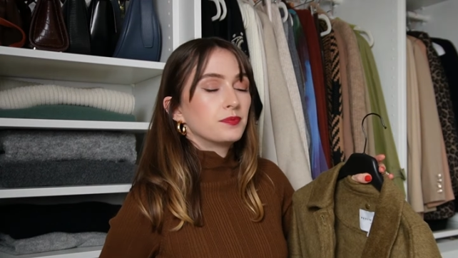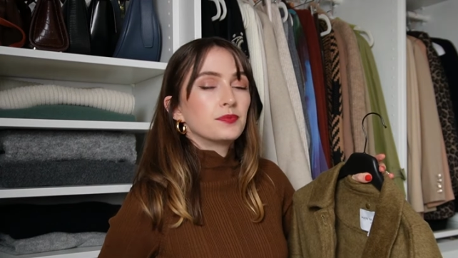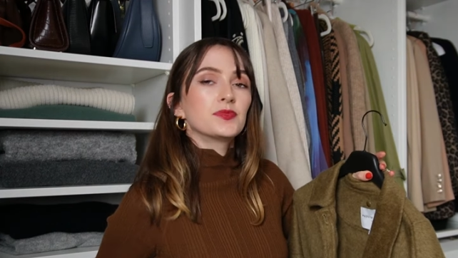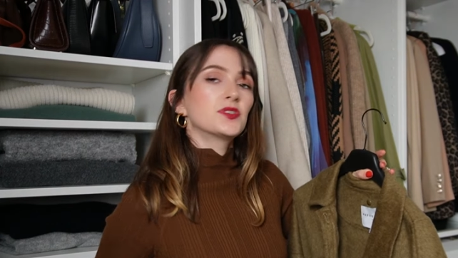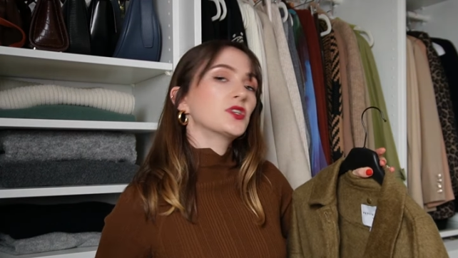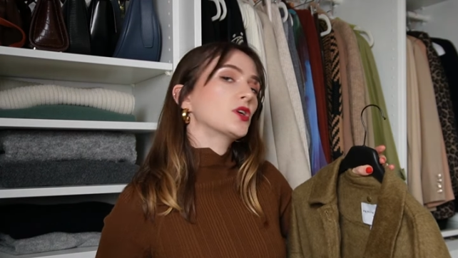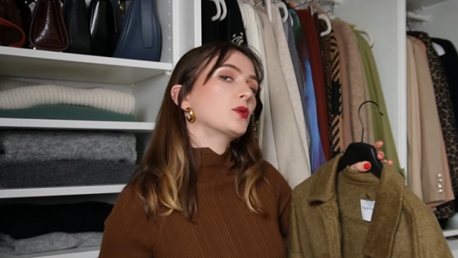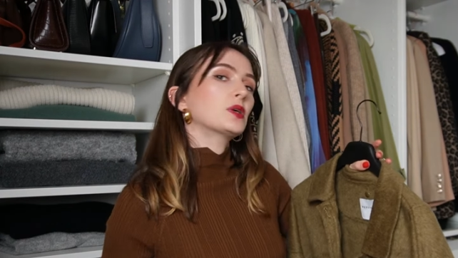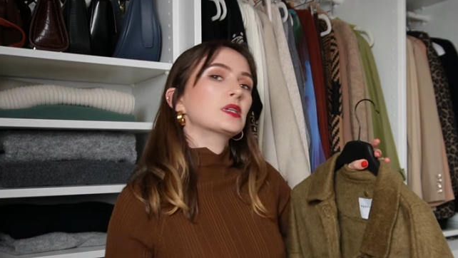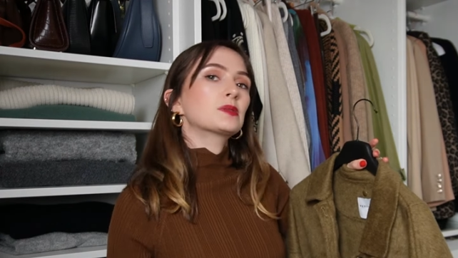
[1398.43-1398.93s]

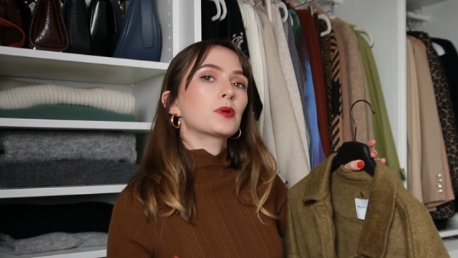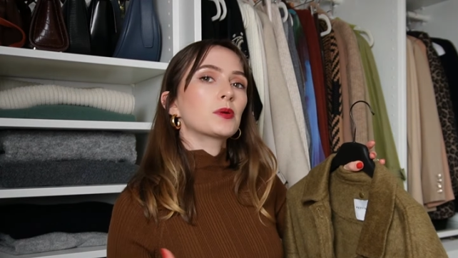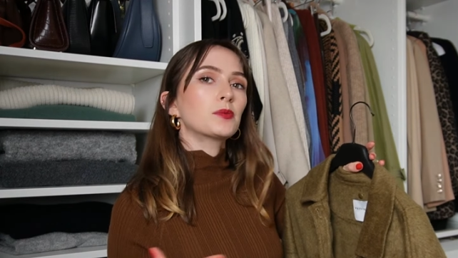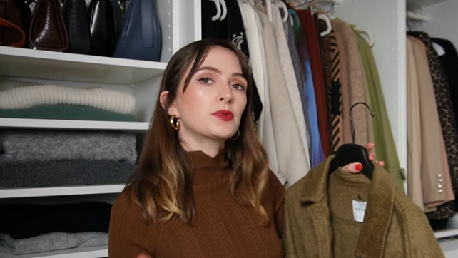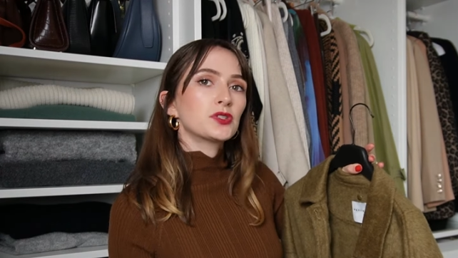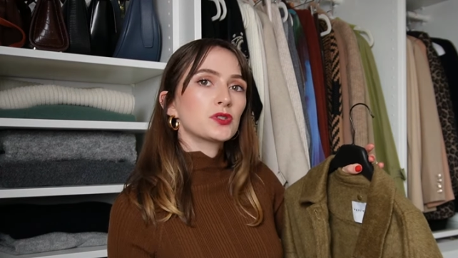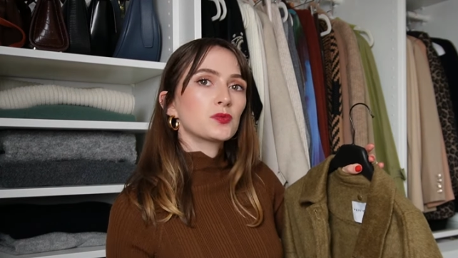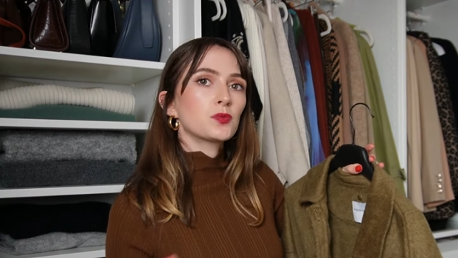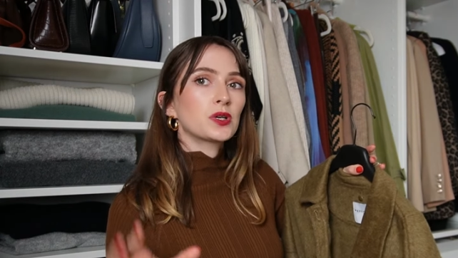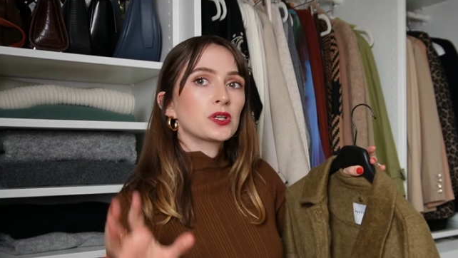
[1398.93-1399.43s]
So it's
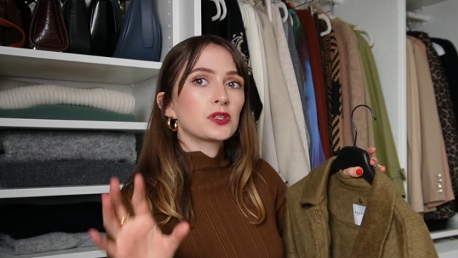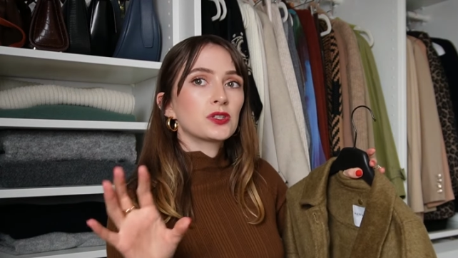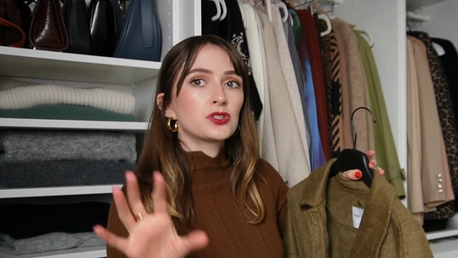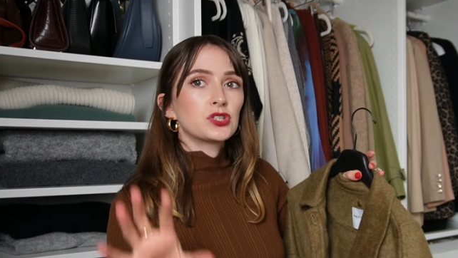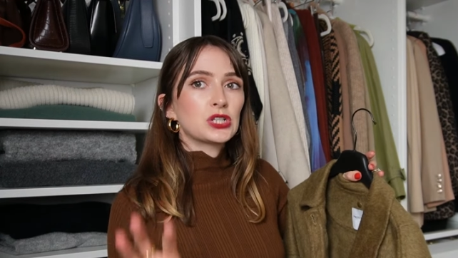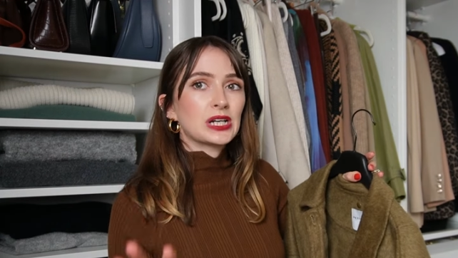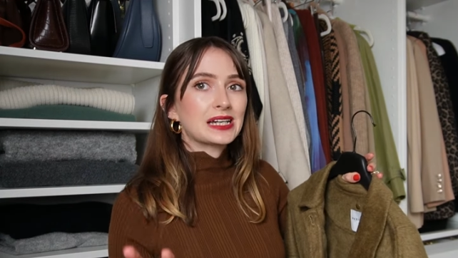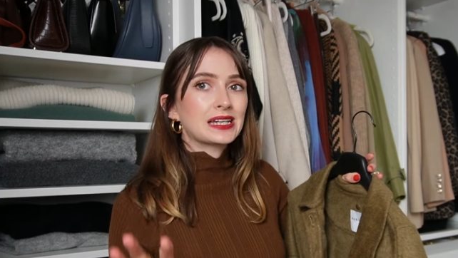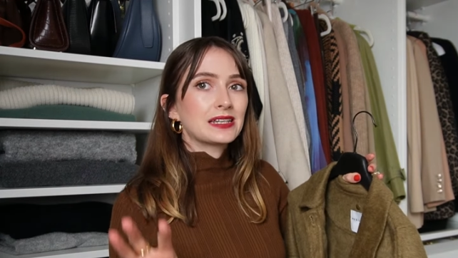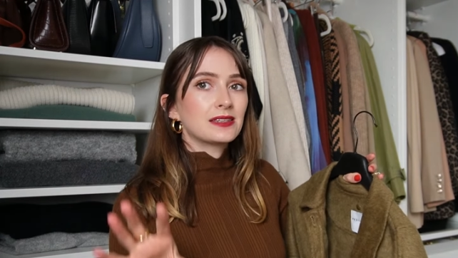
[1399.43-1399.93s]
probably just worth
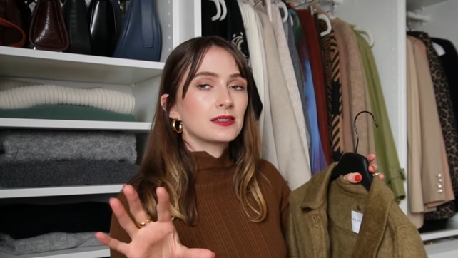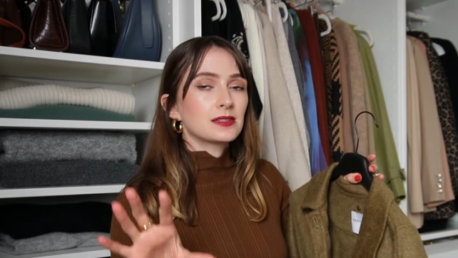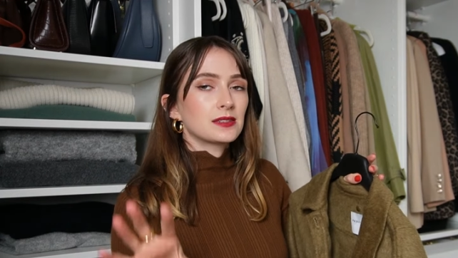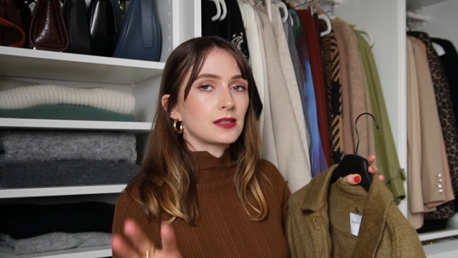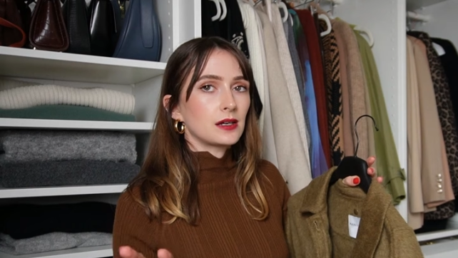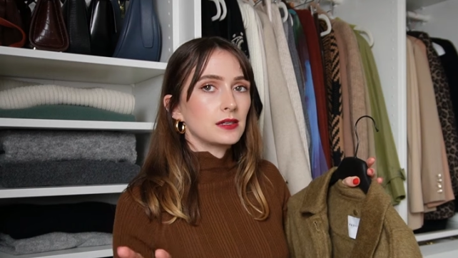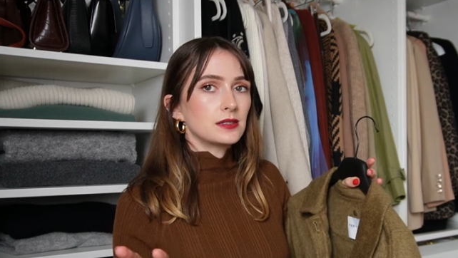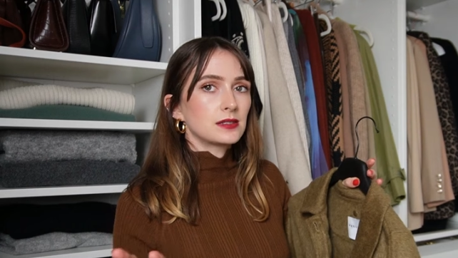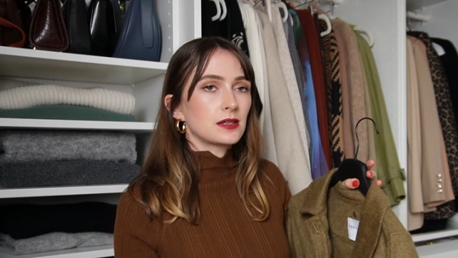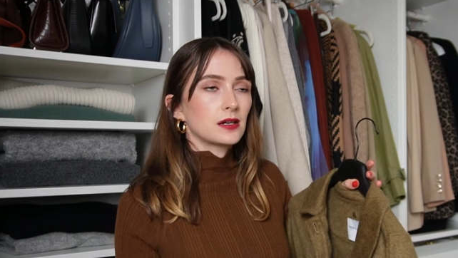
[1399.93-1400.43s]
checking the
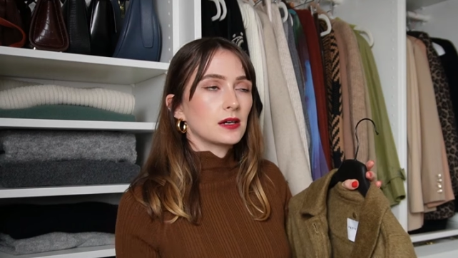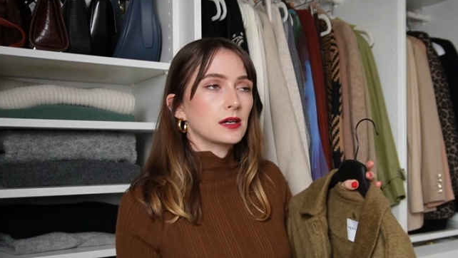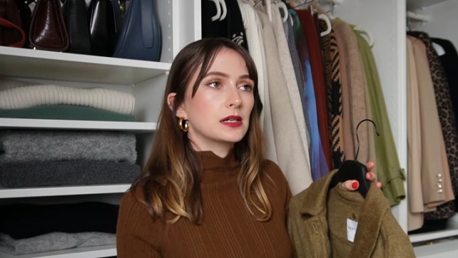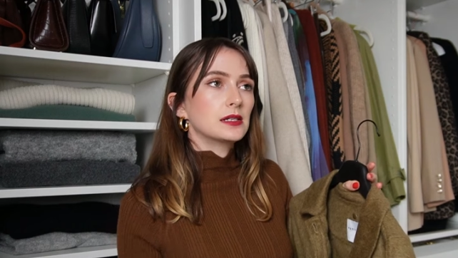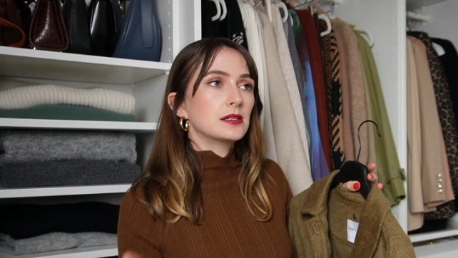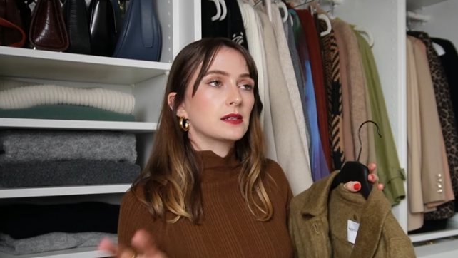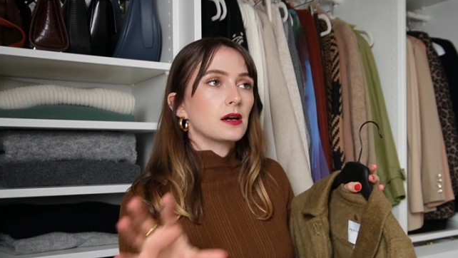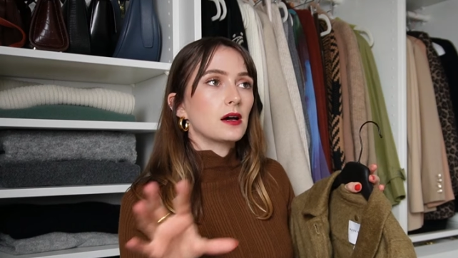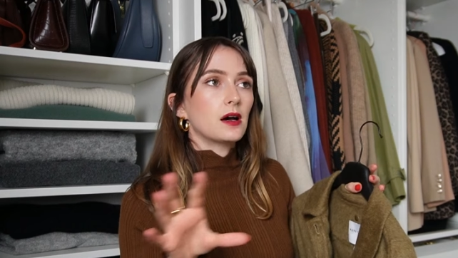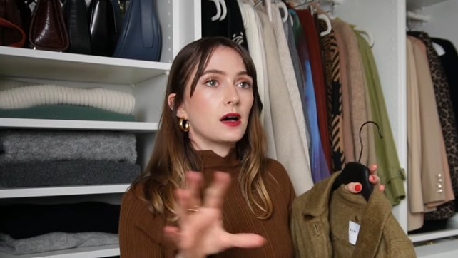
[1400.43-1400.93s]
size
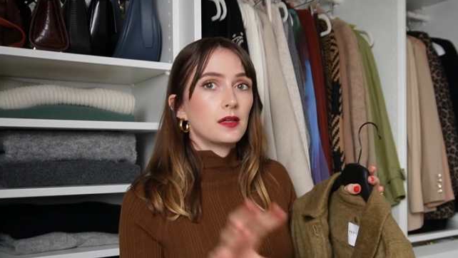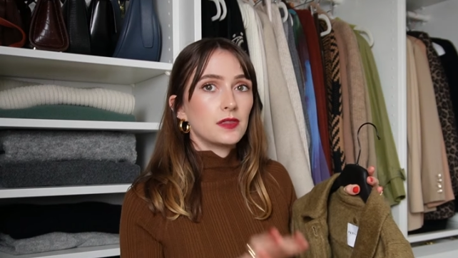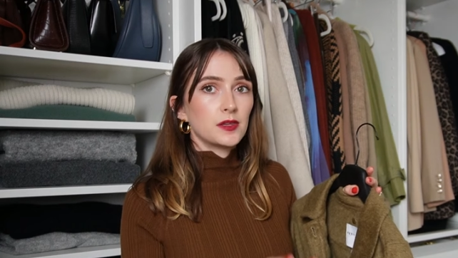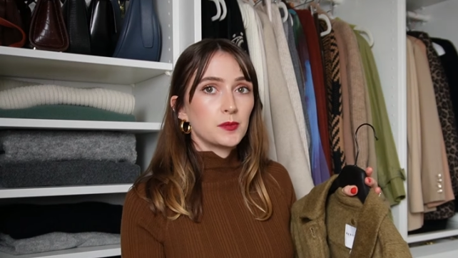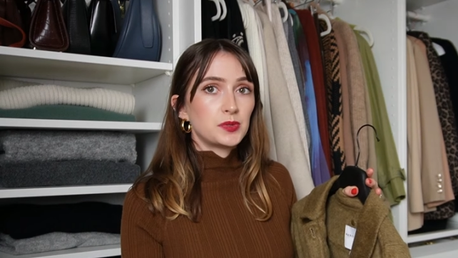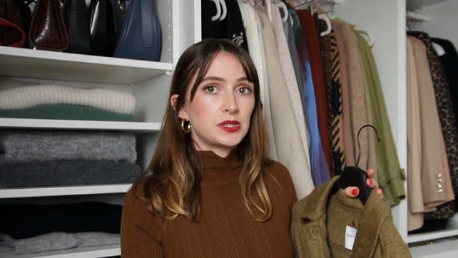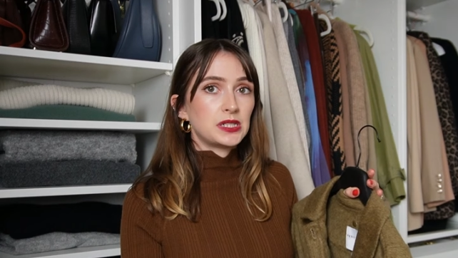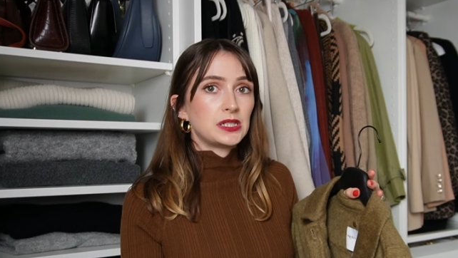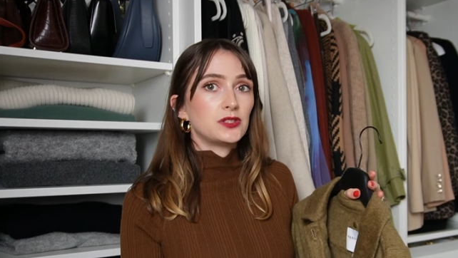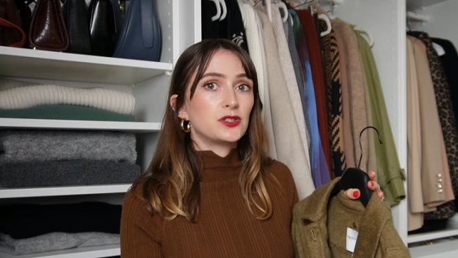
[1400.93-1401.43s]
guide on the
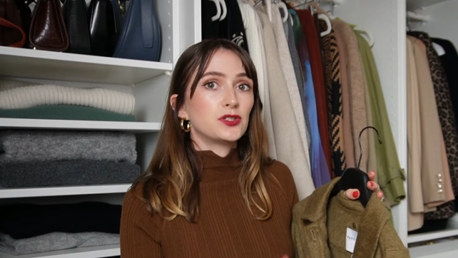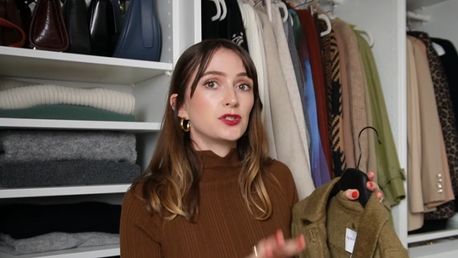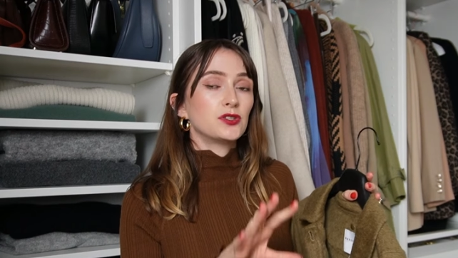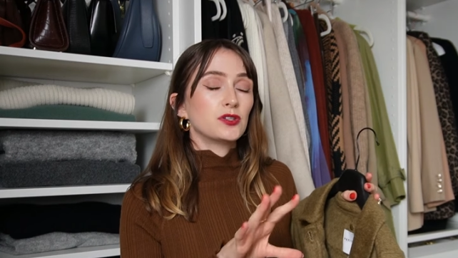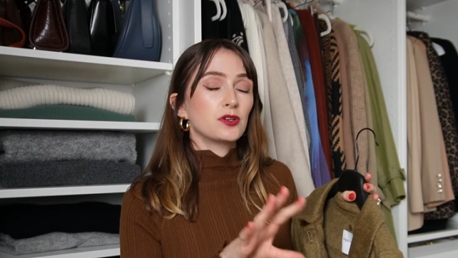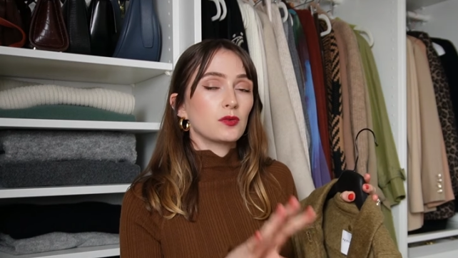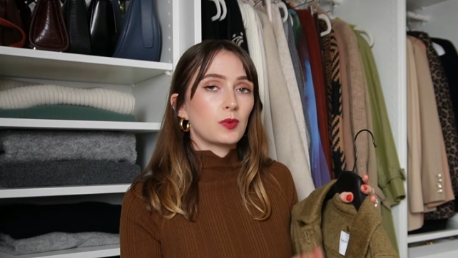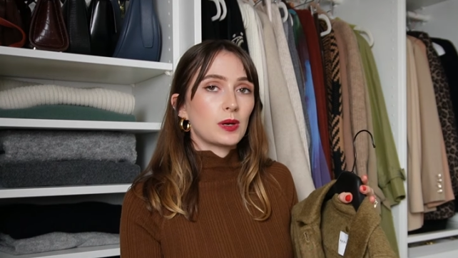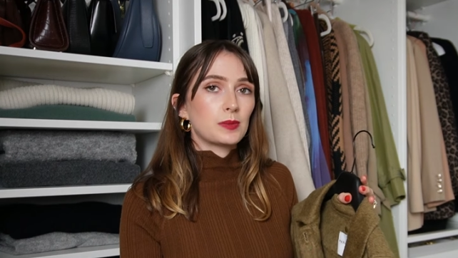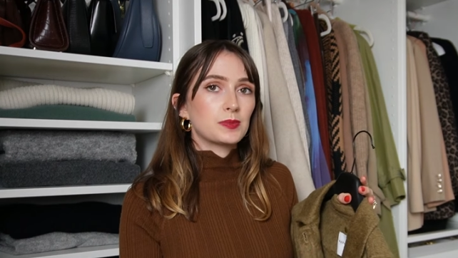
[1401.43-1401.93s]
Petite
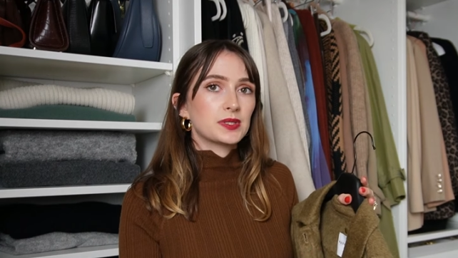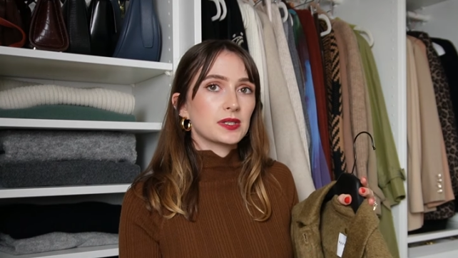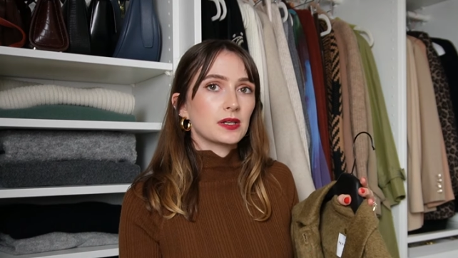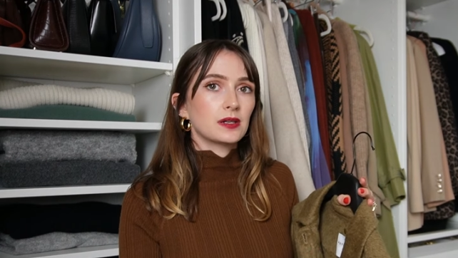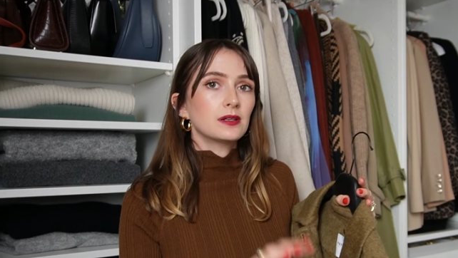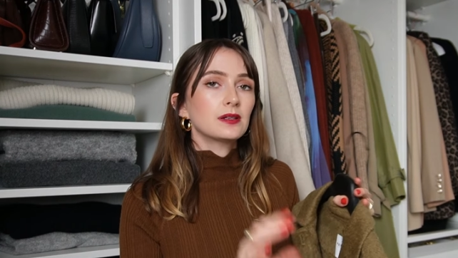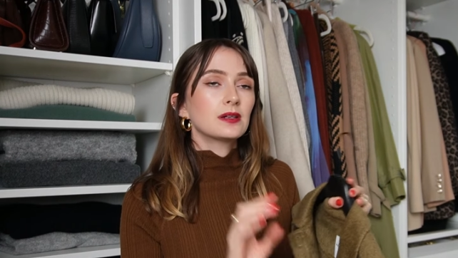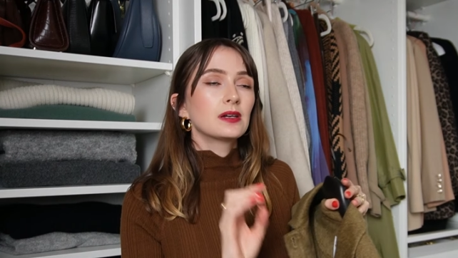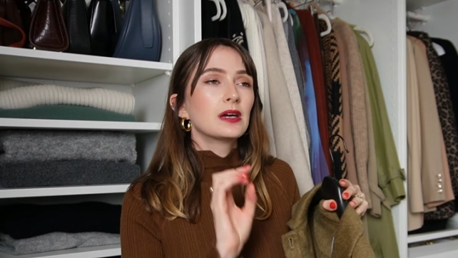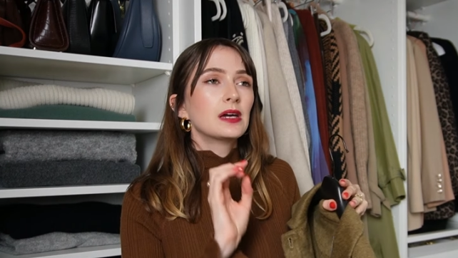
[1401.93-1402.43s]
Studio
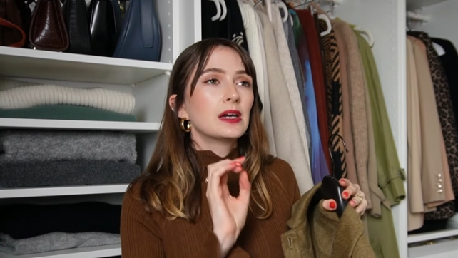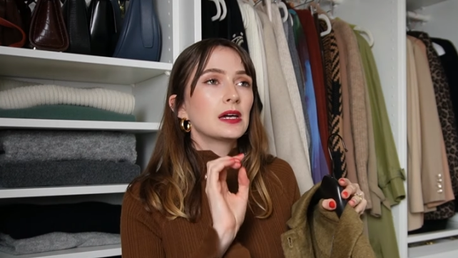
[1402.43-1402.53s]
website.